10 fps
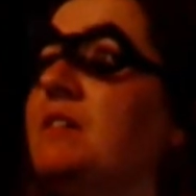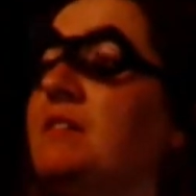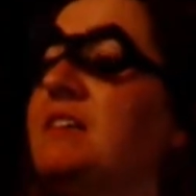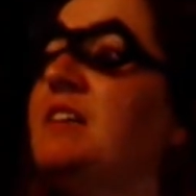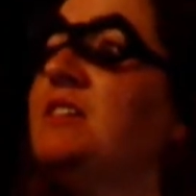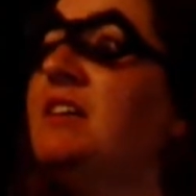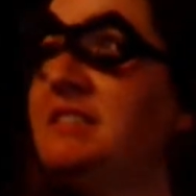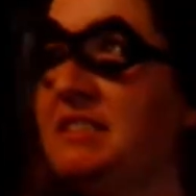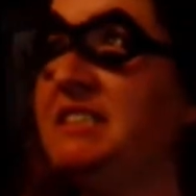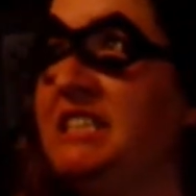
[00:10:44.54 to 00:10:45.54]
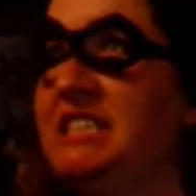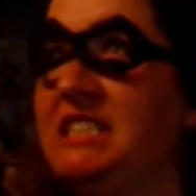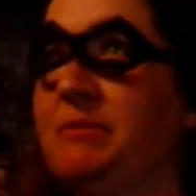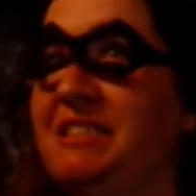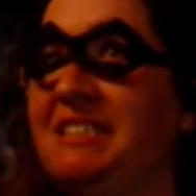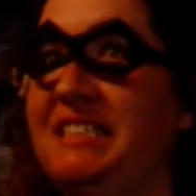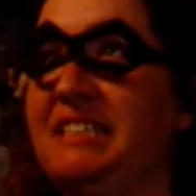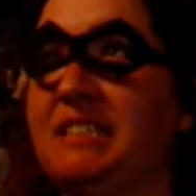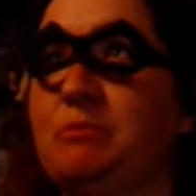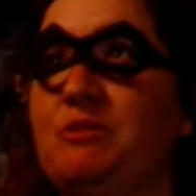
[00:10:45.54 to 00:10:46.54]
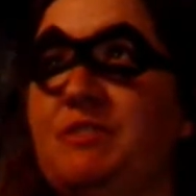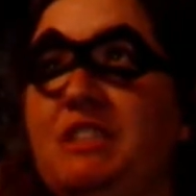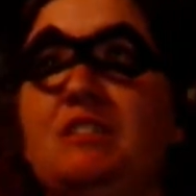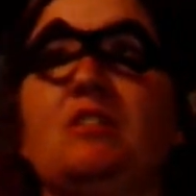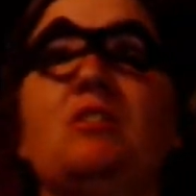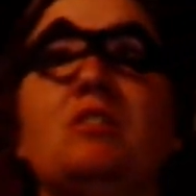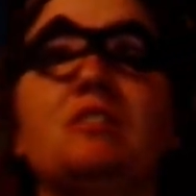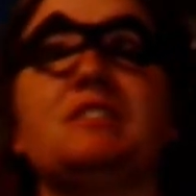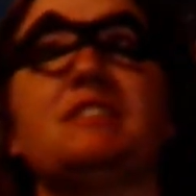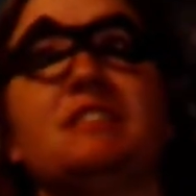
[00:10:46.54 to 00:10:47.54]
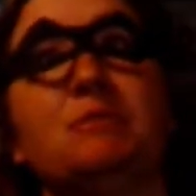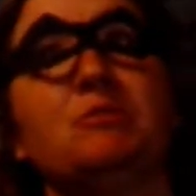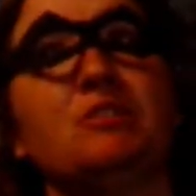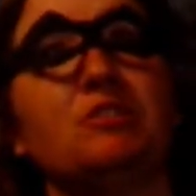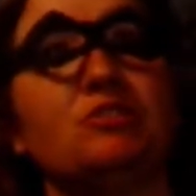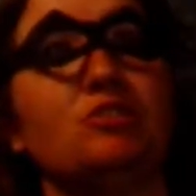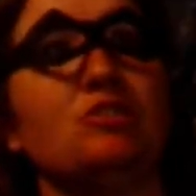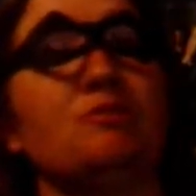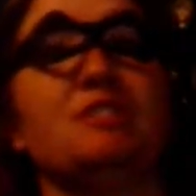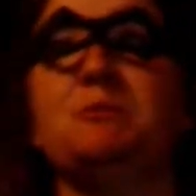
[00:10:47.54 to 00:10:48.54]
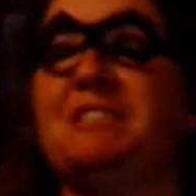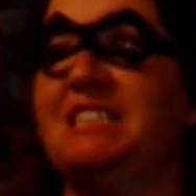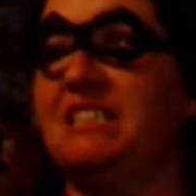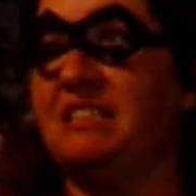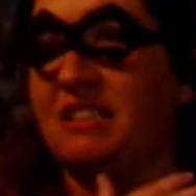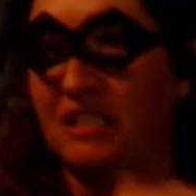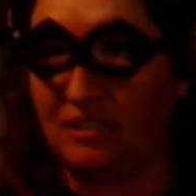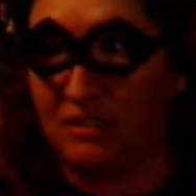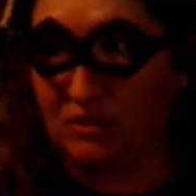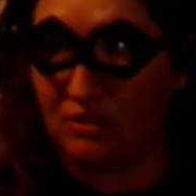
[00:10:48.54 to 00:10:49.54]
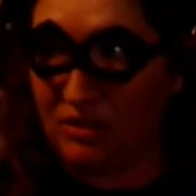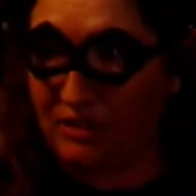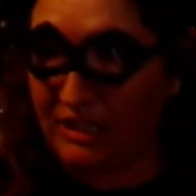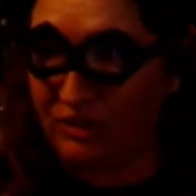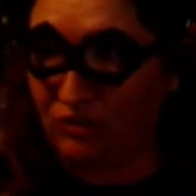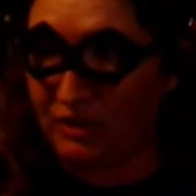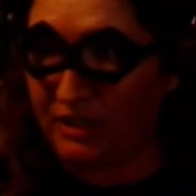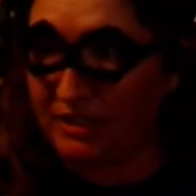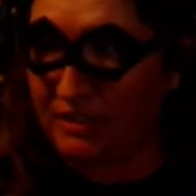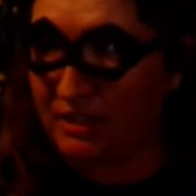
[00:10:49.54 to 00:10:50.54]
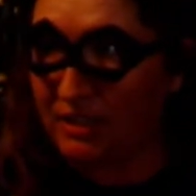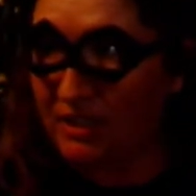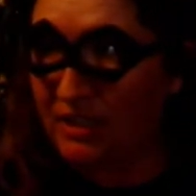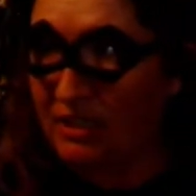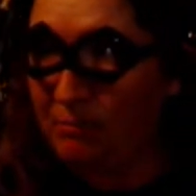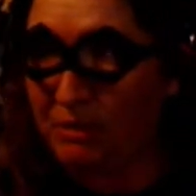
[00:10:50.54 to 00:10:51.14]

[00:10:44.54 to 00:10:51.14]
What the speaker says: a lot of the scenes that we see in this movie are similar to the ones we've seen in the theatrical cut, but they're